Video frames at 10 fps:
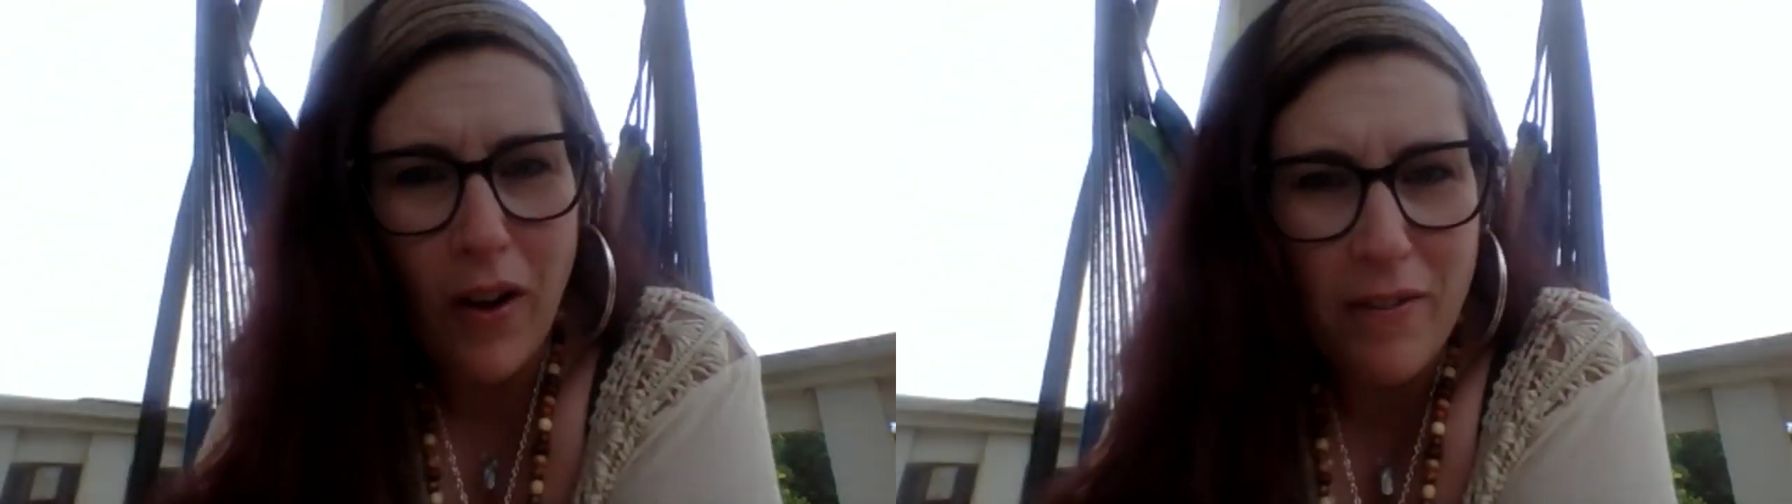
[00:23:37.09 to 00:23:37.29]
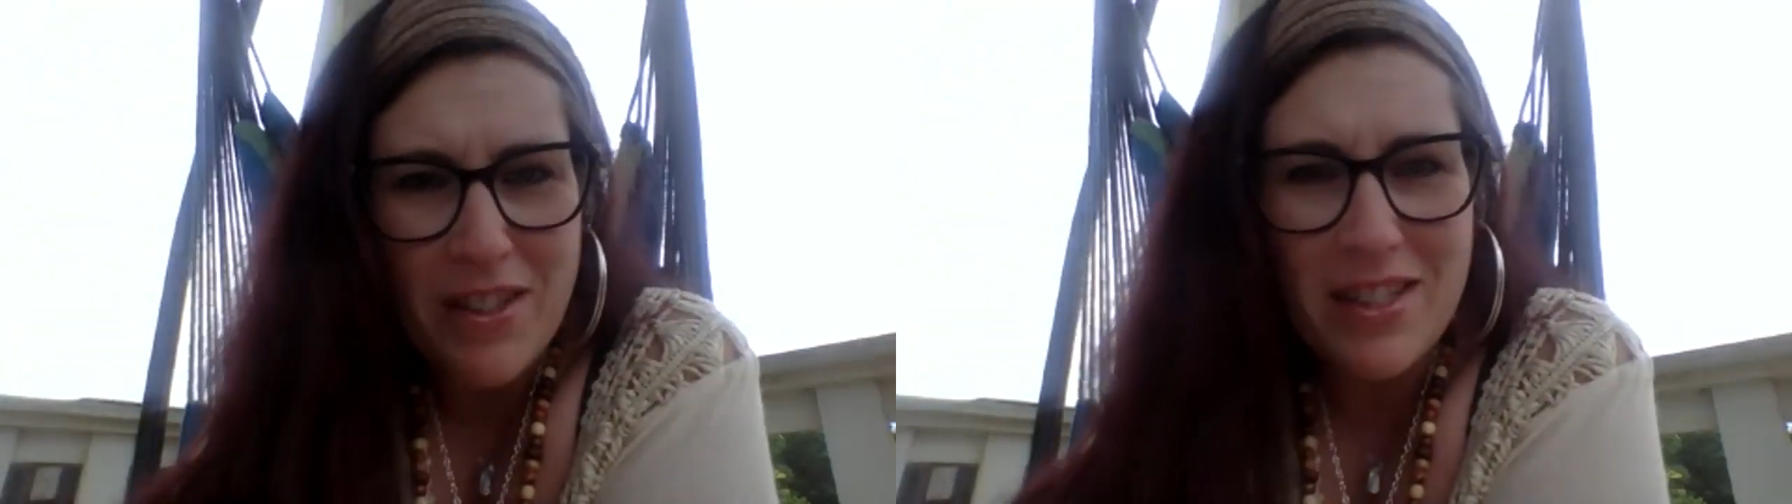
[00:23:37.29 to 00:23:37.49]

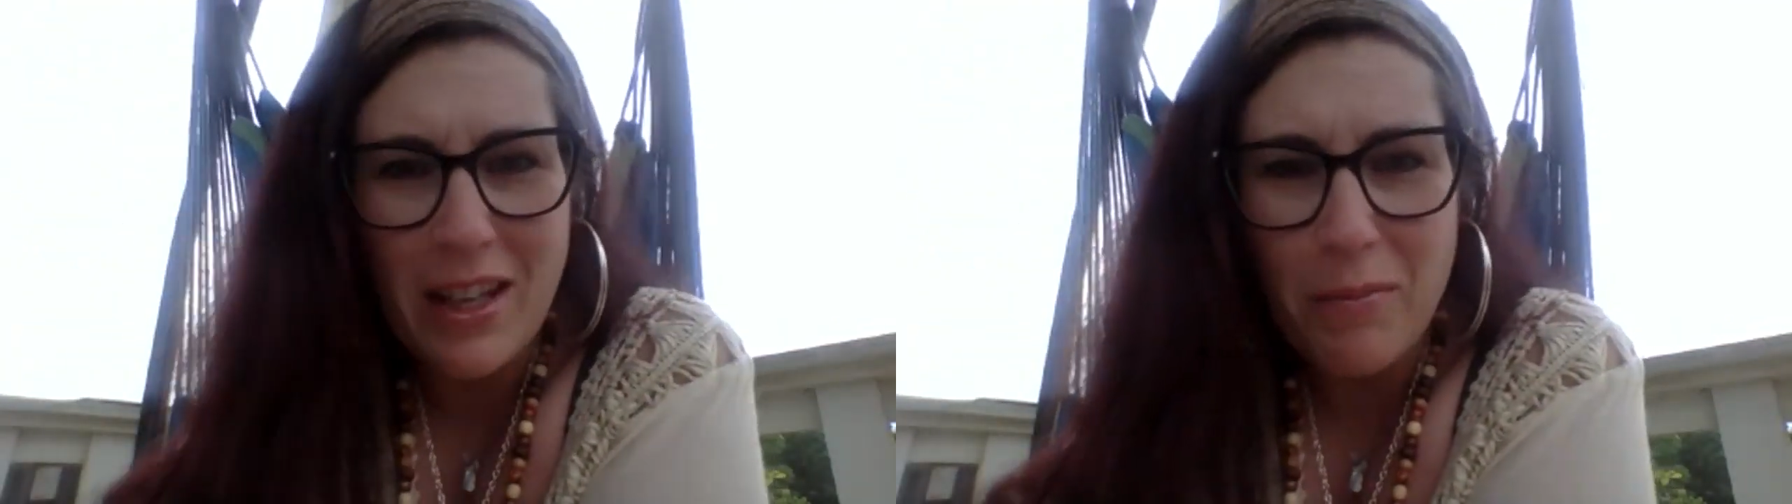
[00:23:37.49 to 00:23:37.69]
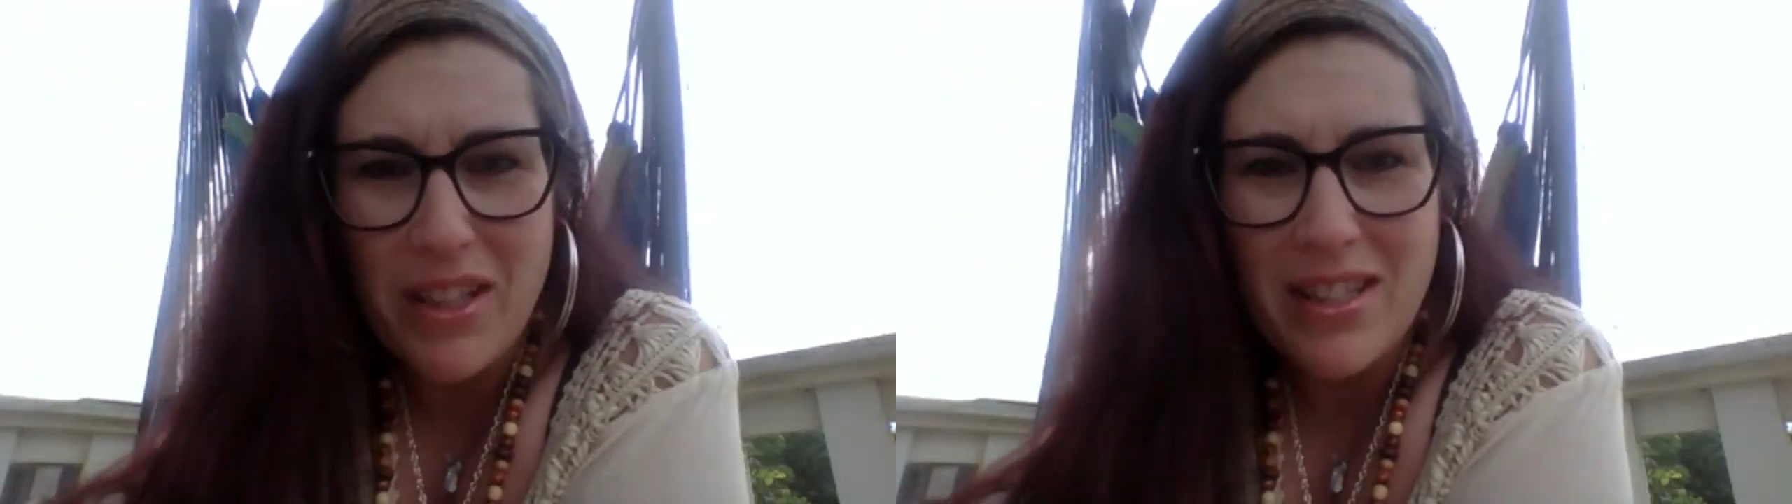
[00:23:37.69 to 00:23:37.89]
I have
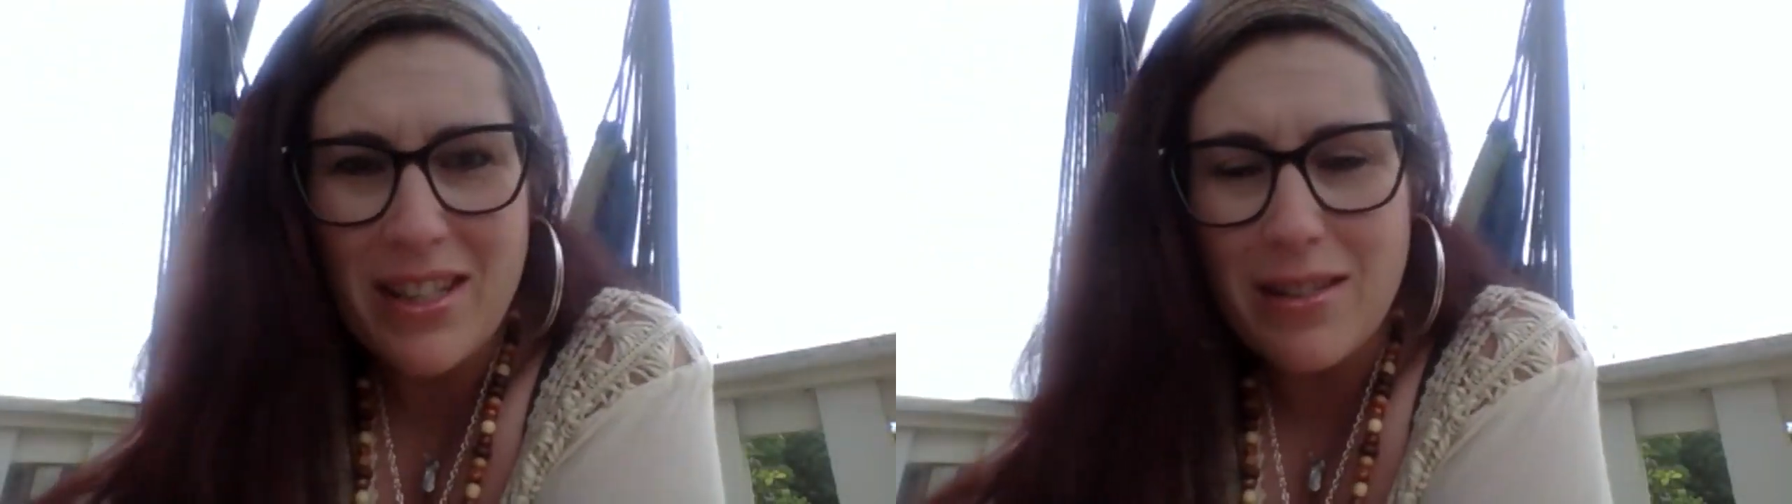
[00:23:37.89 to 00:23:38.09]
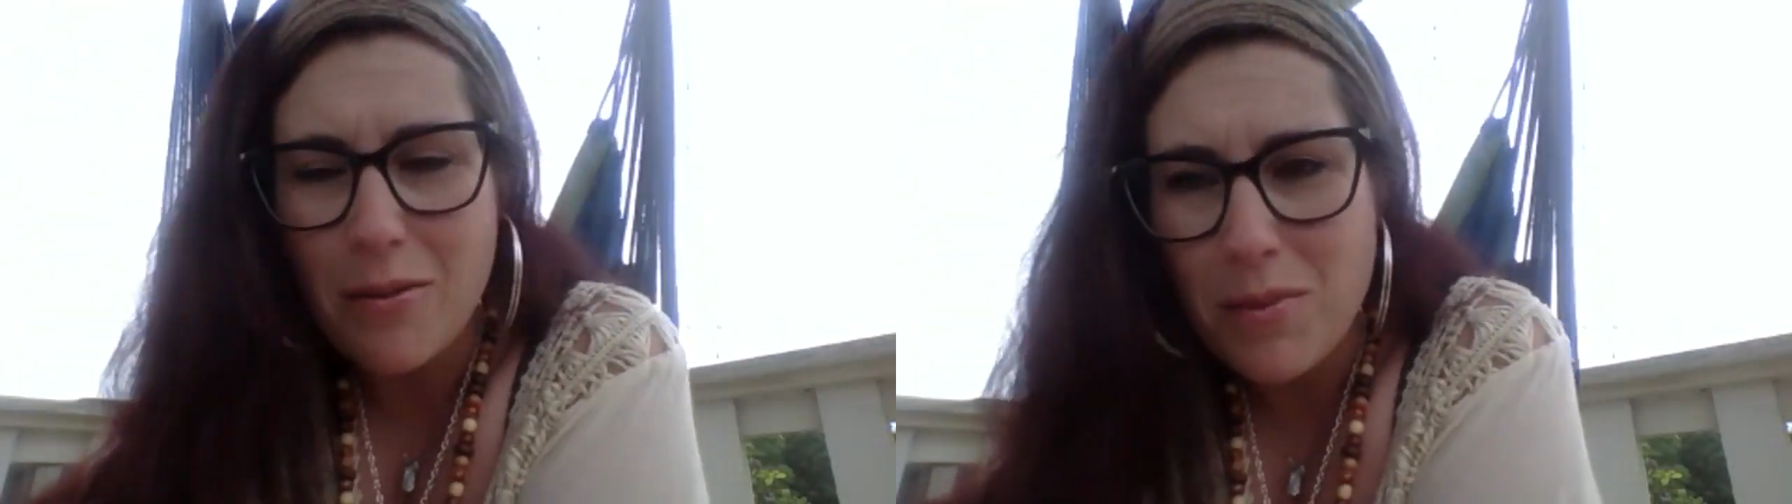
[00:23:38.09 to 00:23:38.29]

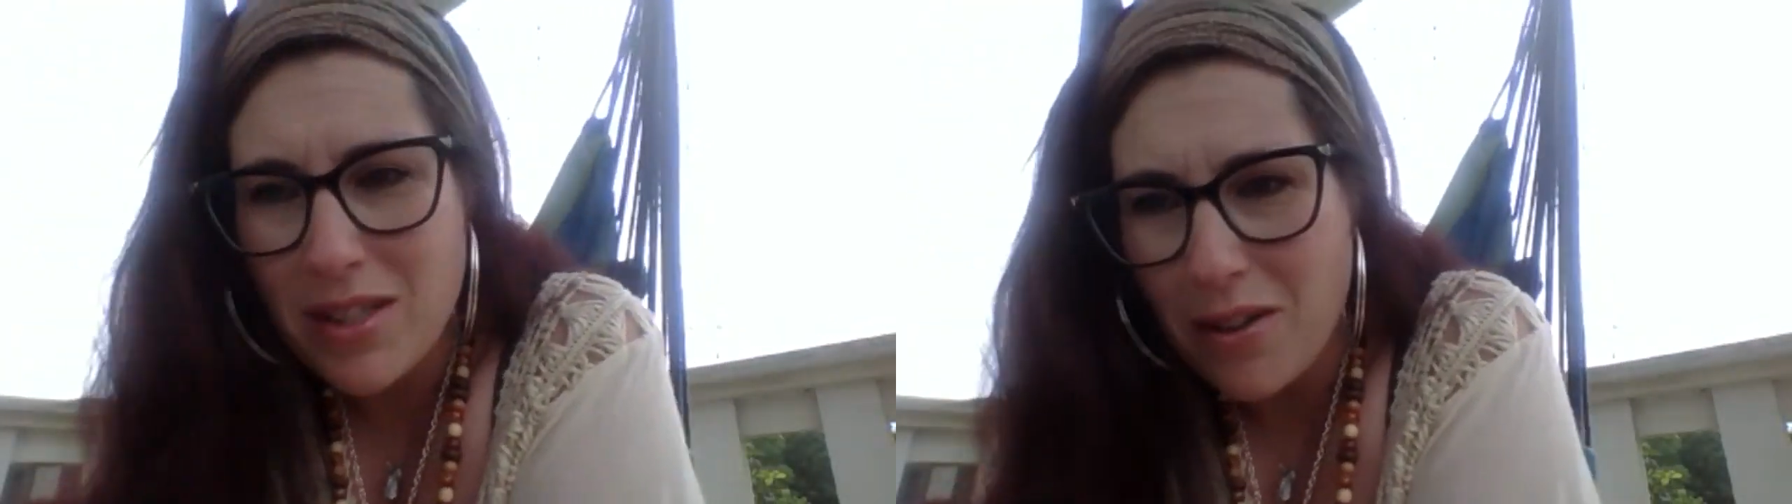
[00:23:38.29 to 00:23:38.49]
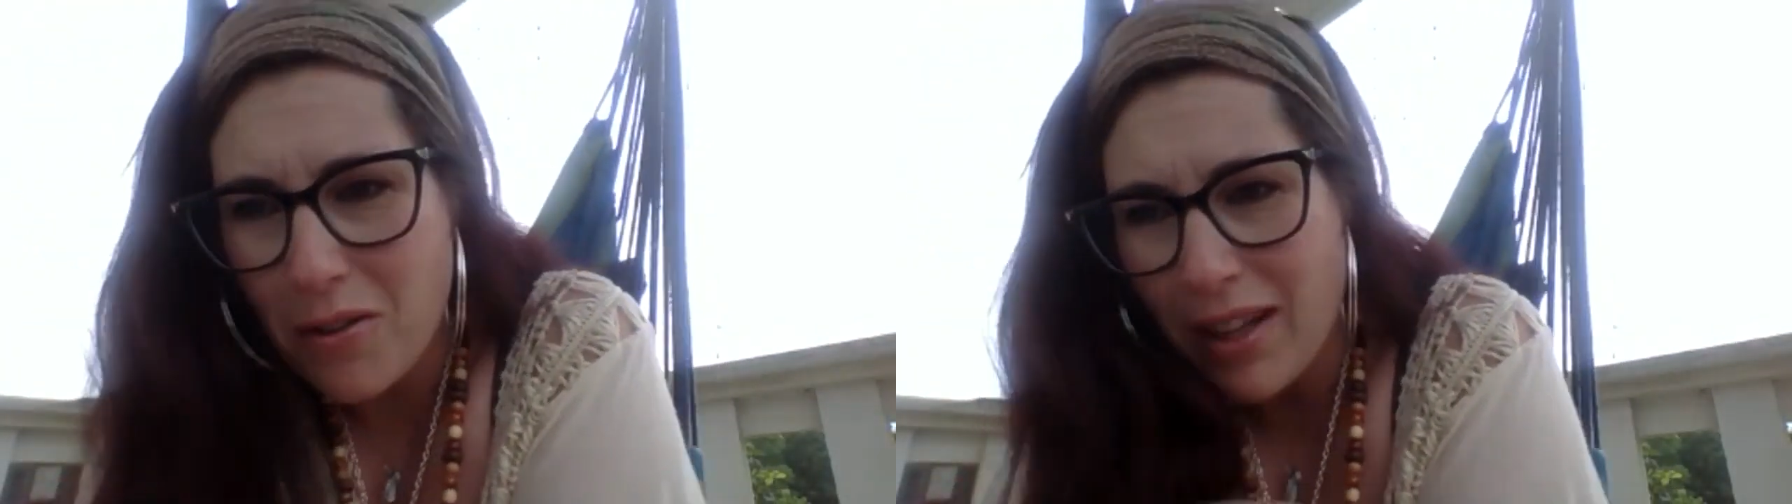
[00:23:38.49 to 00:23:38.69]
astigmatism,
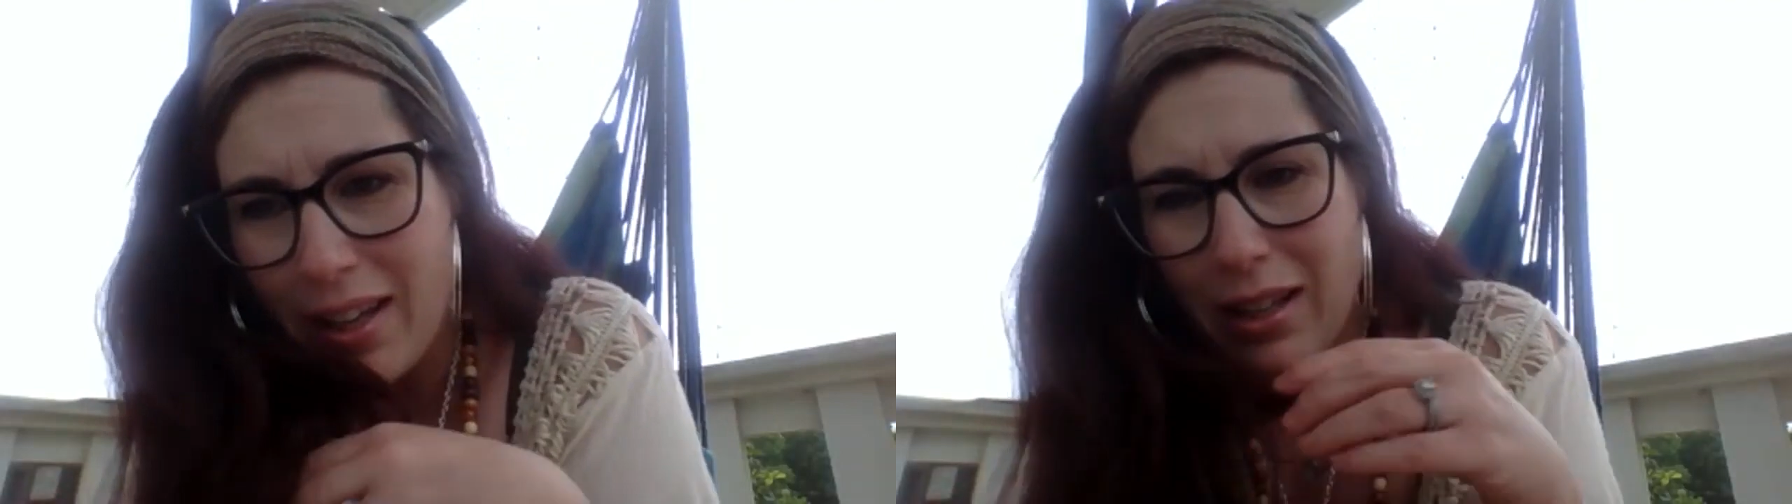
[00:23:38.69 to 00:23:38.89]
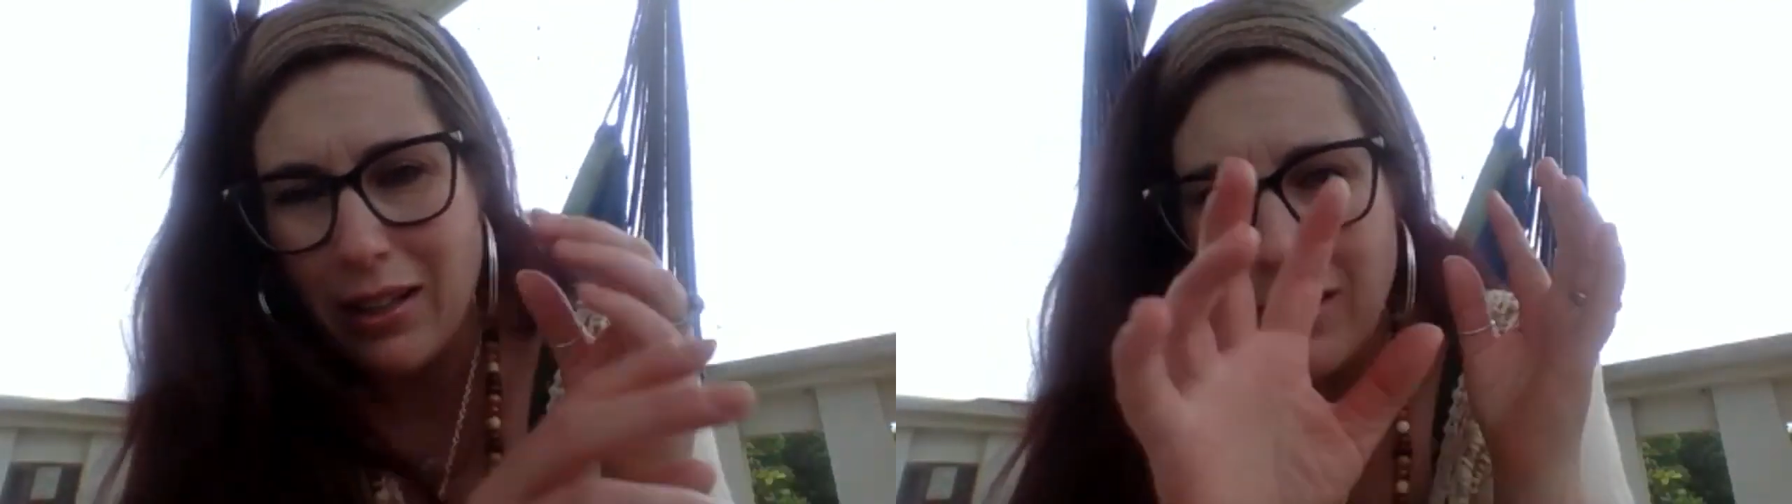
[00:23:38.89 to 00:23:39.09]
so
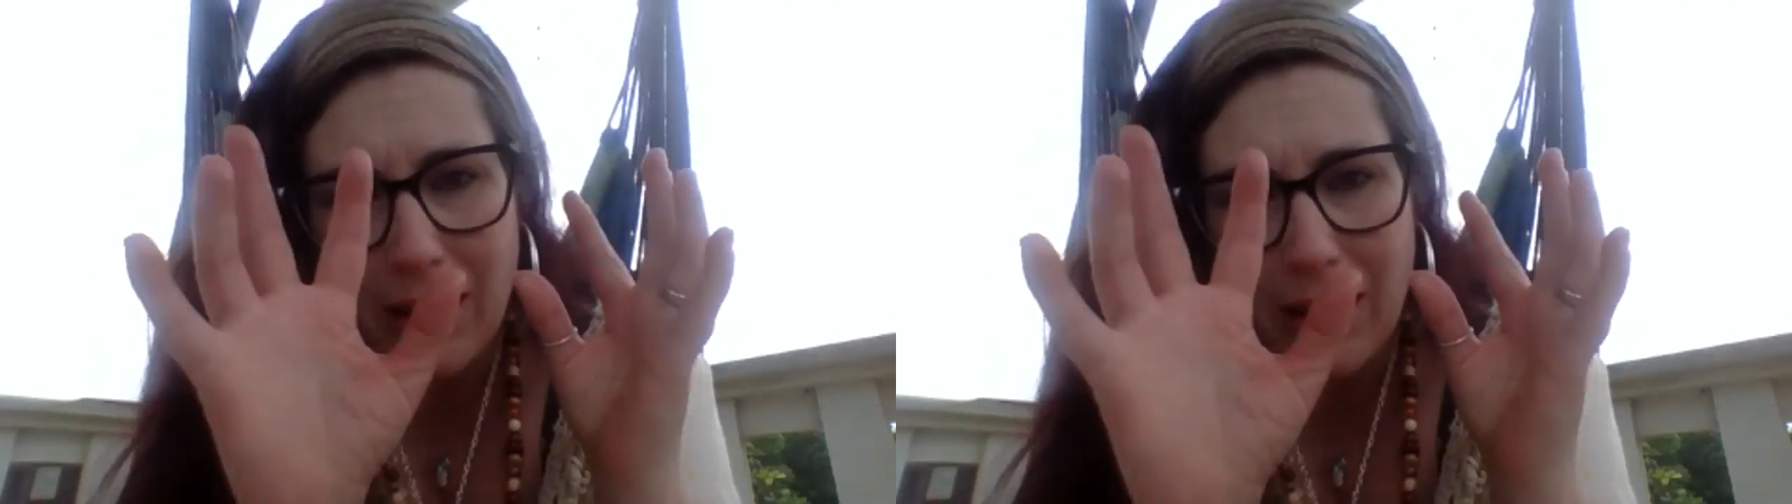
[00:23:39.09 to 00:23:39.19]
like